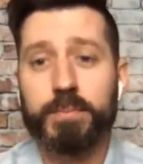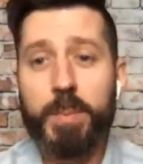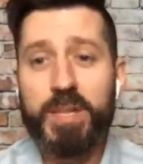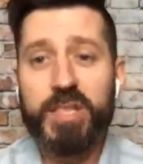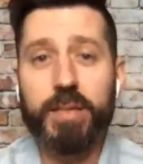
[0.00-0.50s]

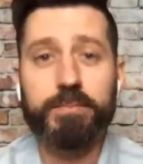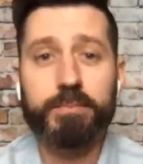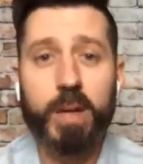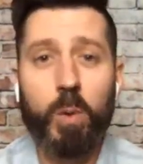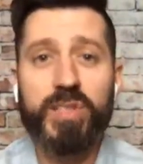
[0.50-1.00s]
Let me see.
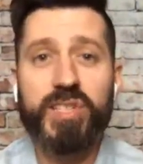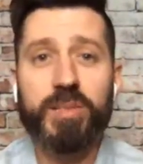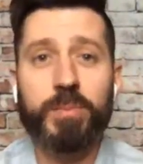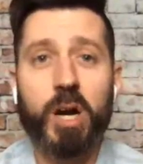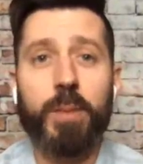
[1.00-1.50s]
I want to see
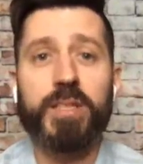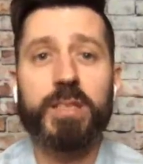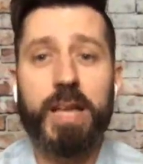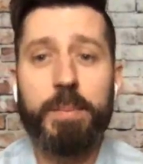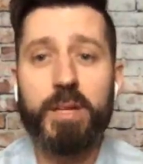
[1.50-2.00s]
some
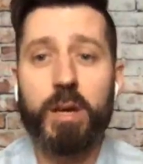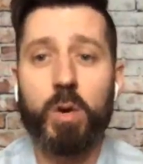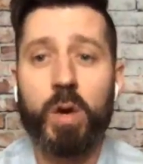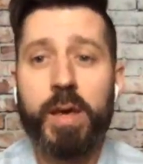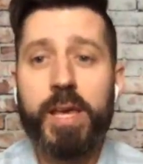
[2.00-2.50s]
comments. Let me
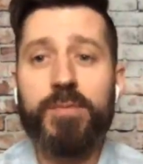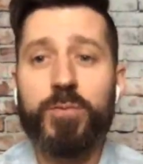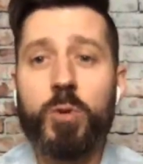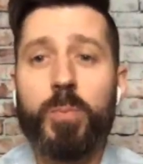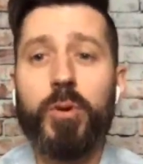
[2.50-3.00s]
know. If
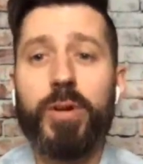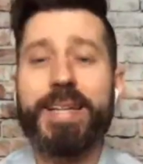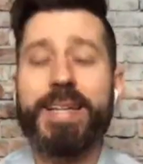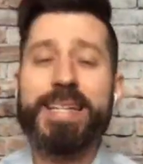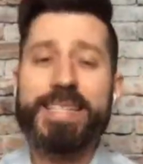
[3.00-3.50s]
you put
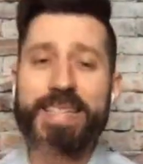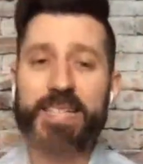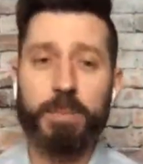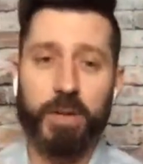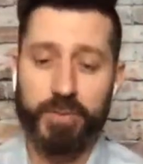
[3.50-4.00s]
in
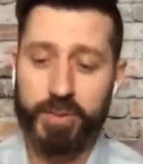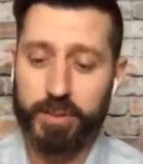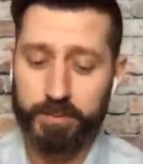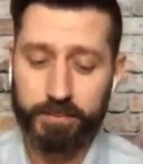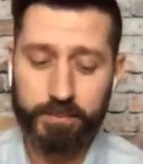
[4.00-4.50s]
6
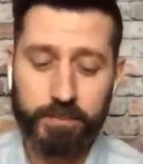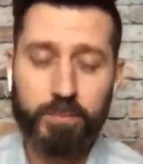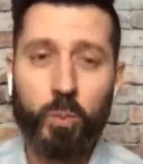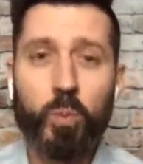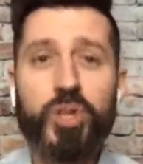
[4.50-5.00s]
months,
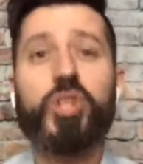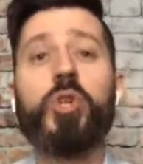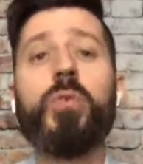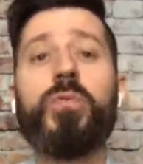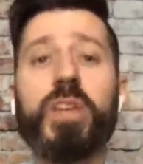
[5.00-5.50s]
would
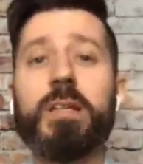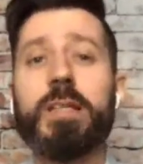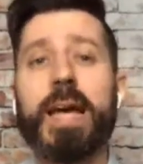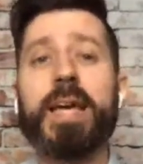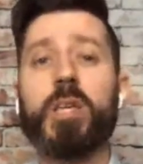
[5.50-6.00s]
you
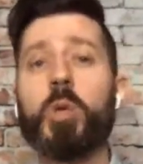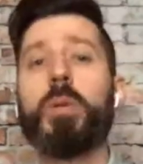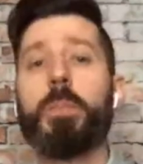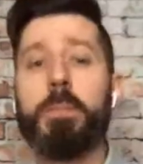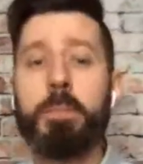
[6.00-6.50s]
feel like you
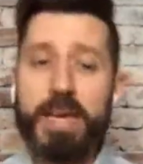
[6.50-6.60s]
would be